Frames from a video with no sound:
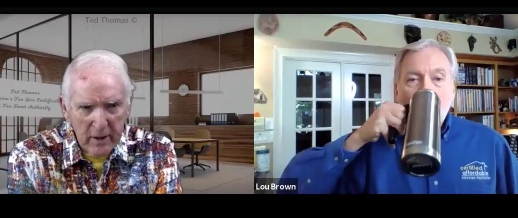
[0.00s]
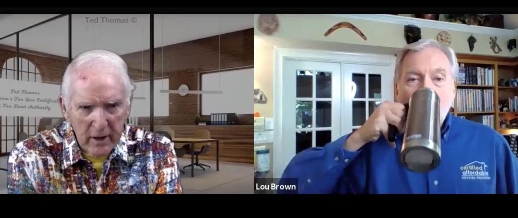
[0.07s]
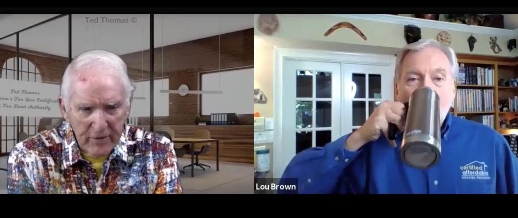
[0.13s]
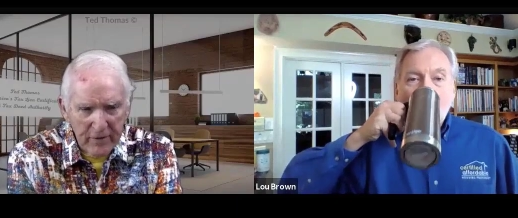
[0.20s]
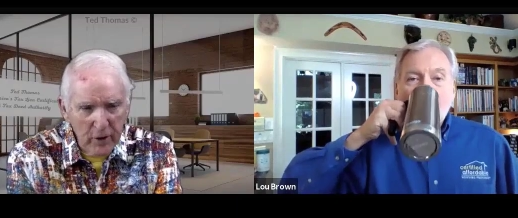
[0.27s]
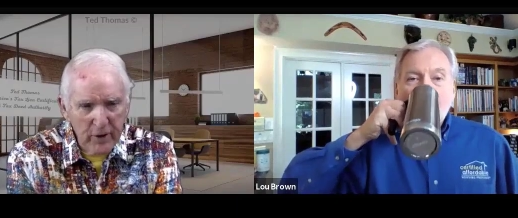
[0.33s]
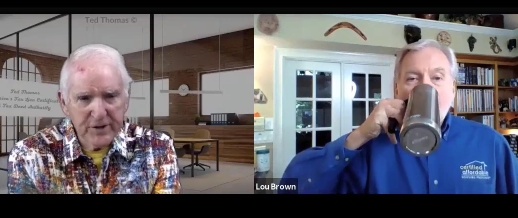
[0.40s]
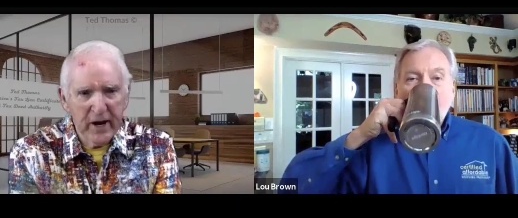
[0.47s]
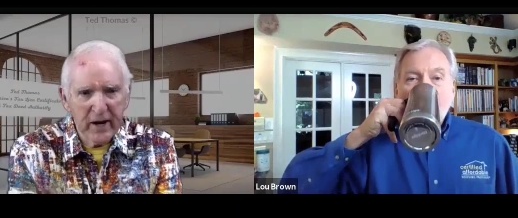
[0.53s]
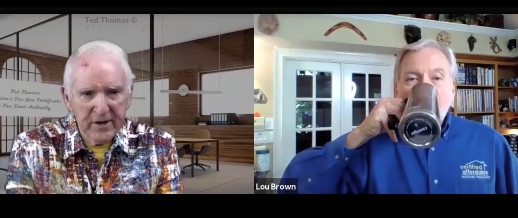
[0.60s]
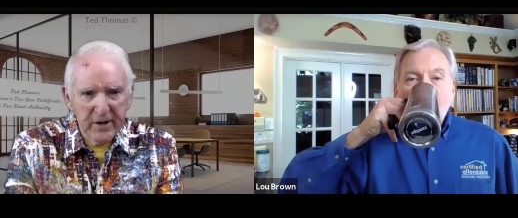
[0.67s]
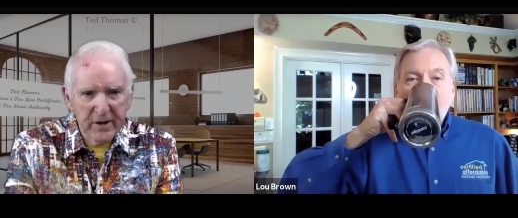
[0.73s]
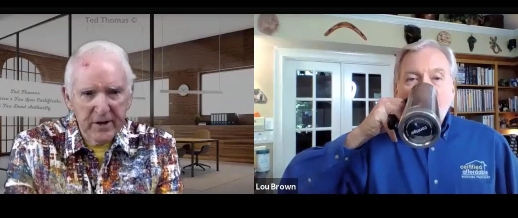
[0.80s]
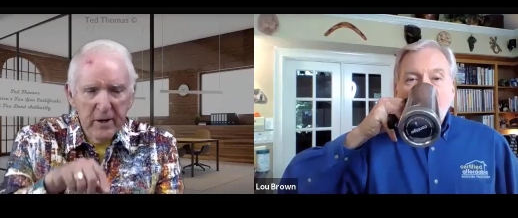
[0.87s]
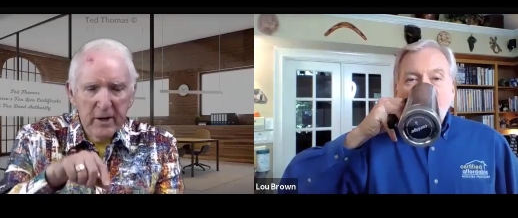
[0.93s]
Speaker 1: If you can
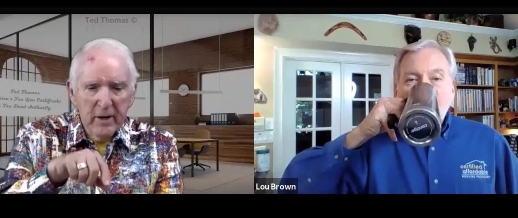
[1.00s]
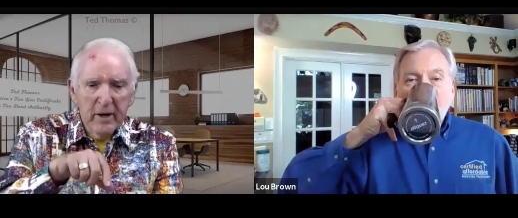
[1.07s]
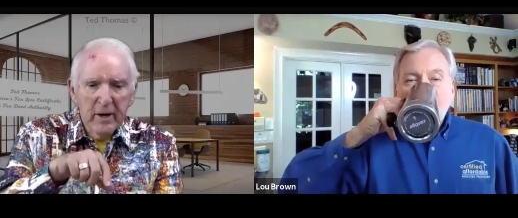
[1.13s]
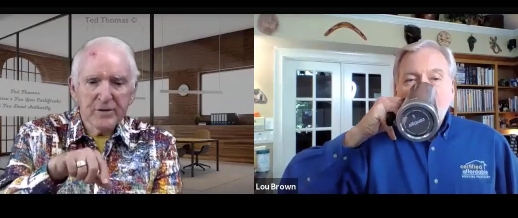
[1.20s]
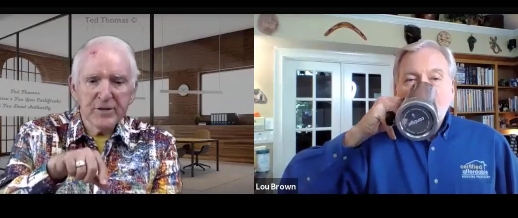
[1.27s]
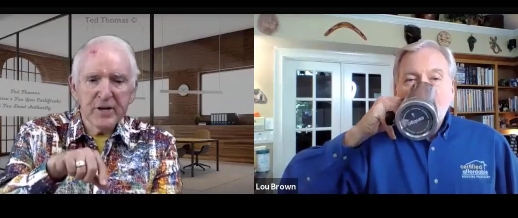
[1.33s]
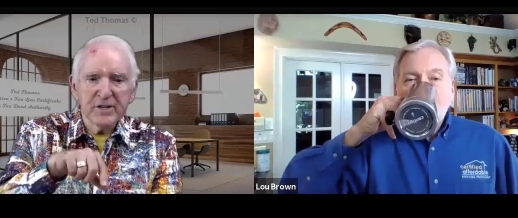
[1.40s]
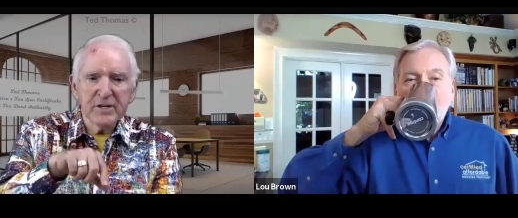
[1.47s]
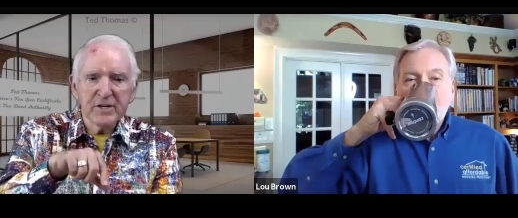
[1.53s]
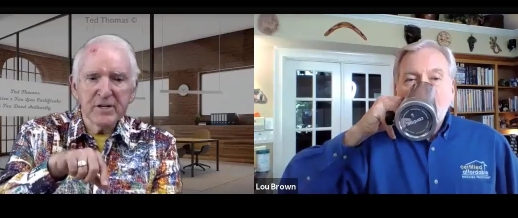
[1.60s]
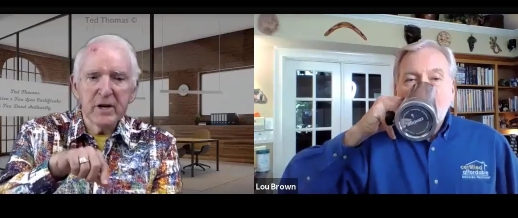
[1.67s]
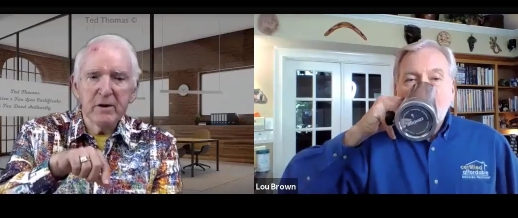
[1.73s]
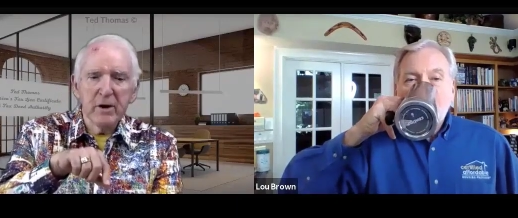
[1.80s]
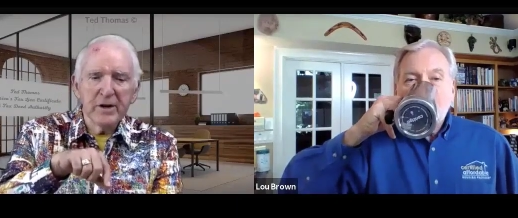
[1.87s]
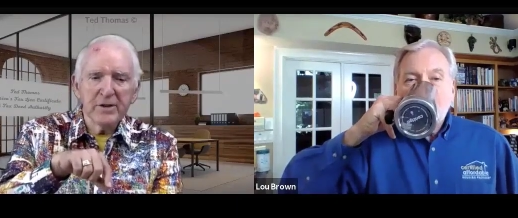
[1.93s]
take
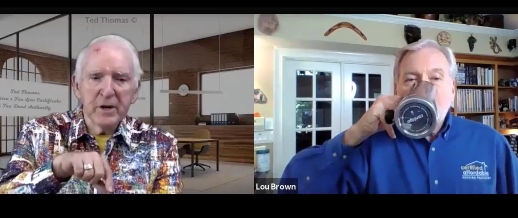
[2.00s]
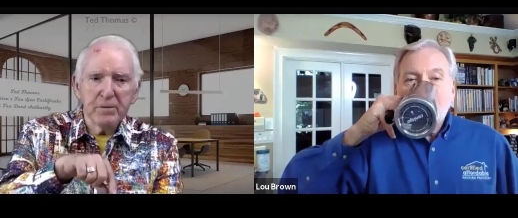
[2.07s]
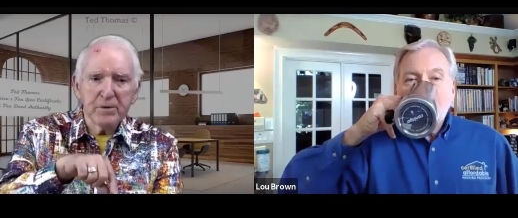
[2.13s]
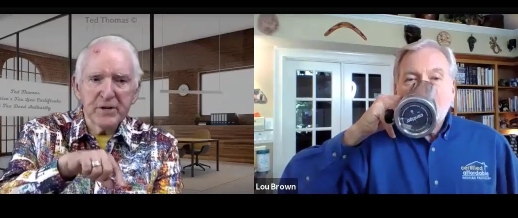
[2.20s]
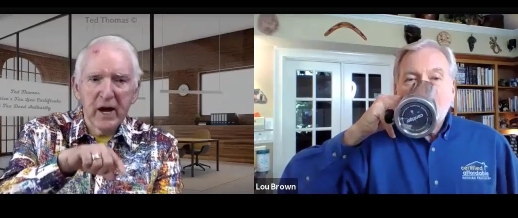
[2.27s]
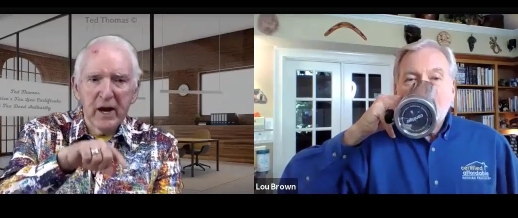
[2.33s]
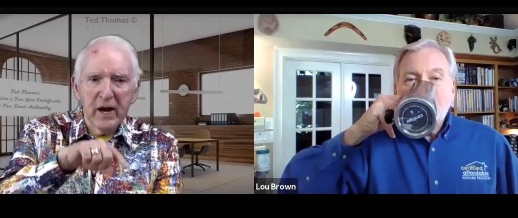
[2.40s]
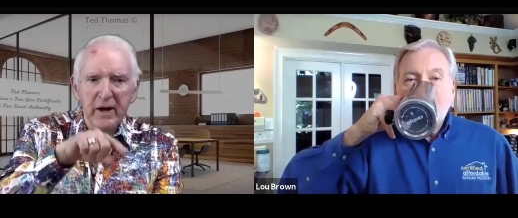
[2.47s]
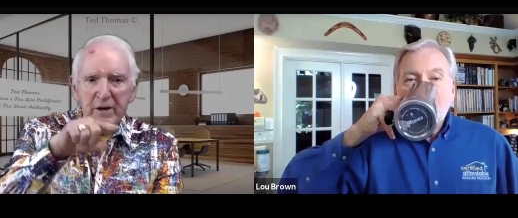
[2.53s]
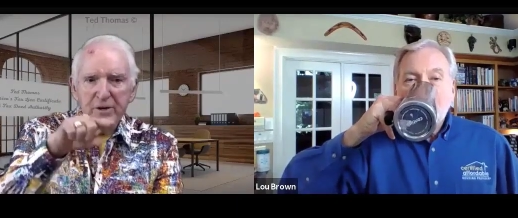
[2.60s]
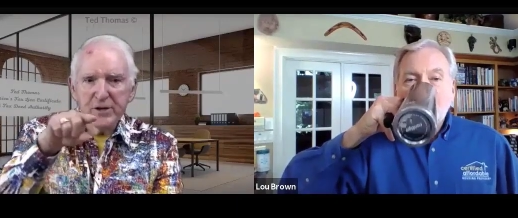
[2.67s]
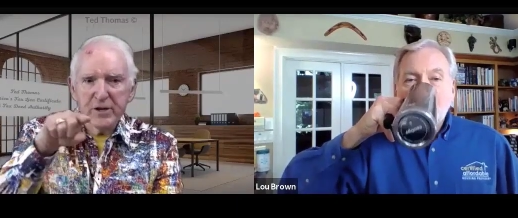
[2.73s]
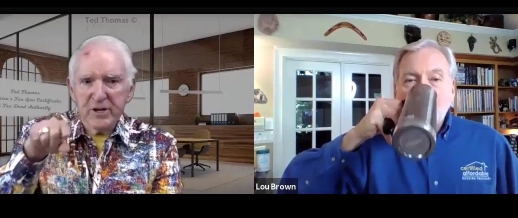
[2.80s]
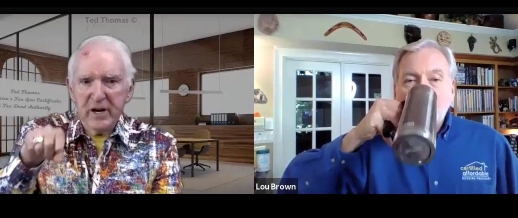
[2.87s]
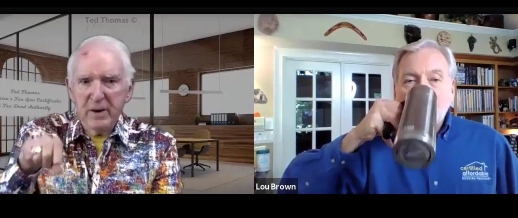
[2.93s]
16 or 18 percent and
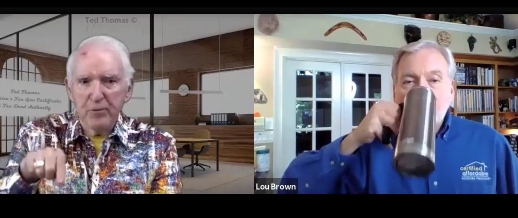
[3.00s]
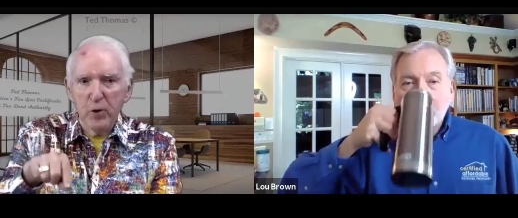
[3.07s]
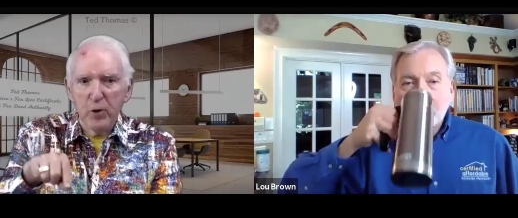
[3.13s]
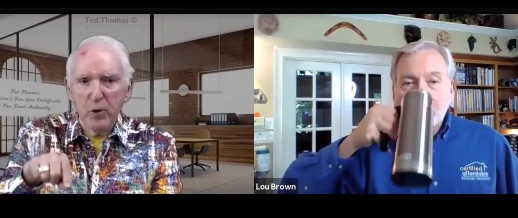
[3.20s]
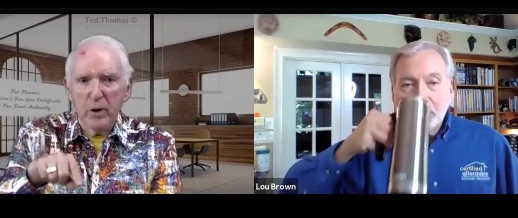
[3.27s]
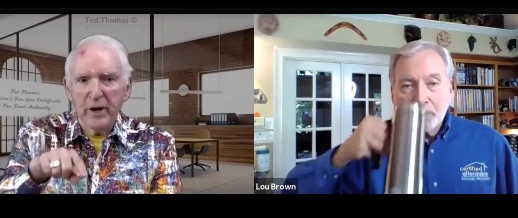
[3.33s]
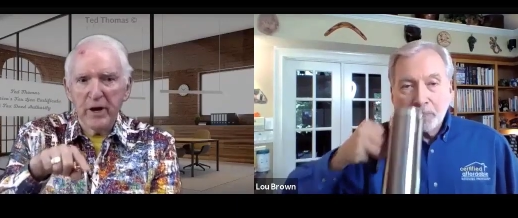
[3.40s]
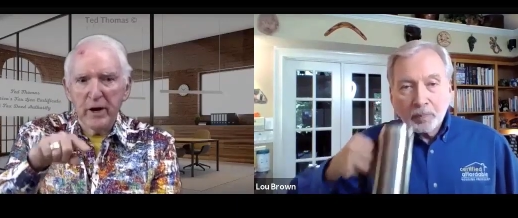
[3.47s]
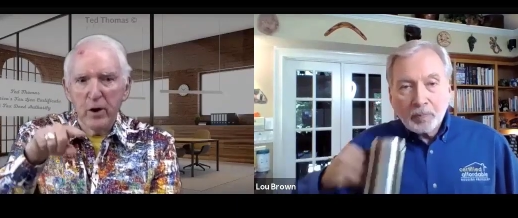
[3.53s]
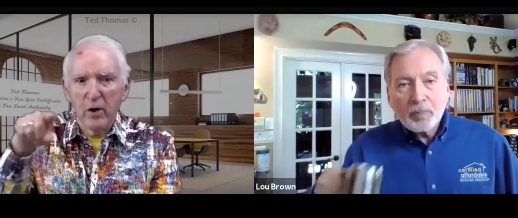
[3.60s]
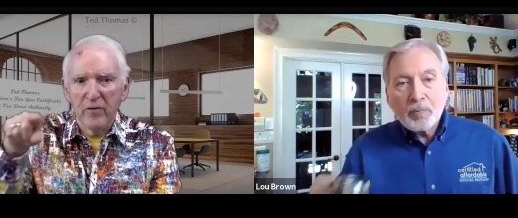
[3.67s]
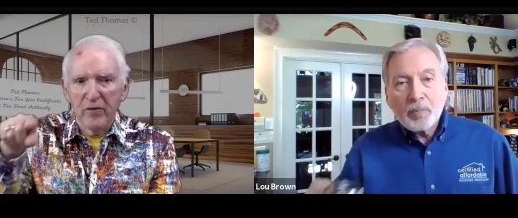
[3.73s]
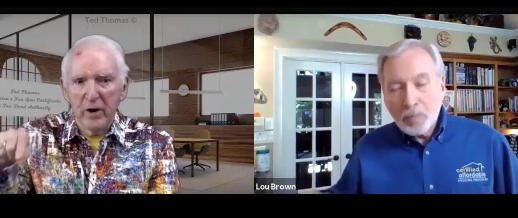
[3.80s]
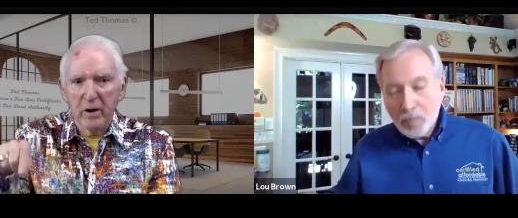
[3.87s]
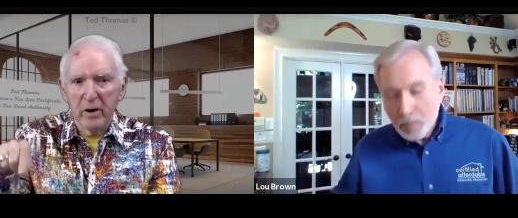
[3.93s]
just keep rolling it
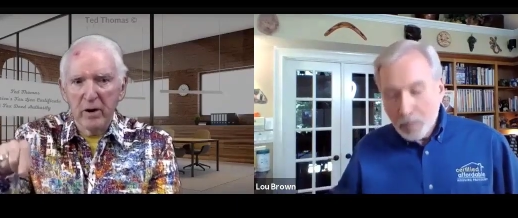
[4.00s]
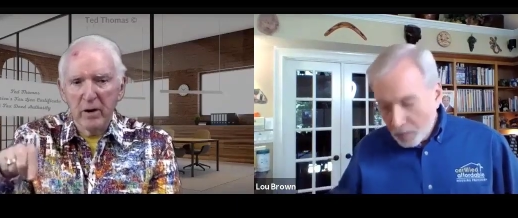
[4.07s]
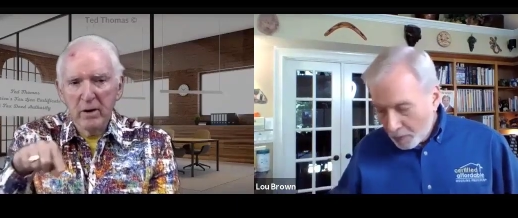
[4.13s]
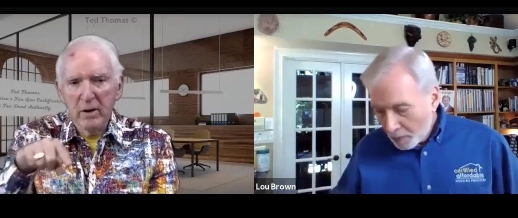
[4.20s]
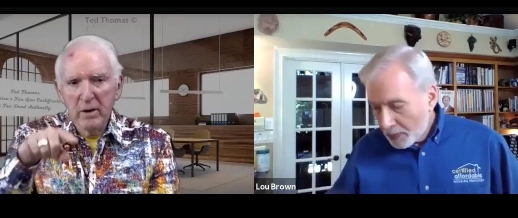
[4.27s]
over,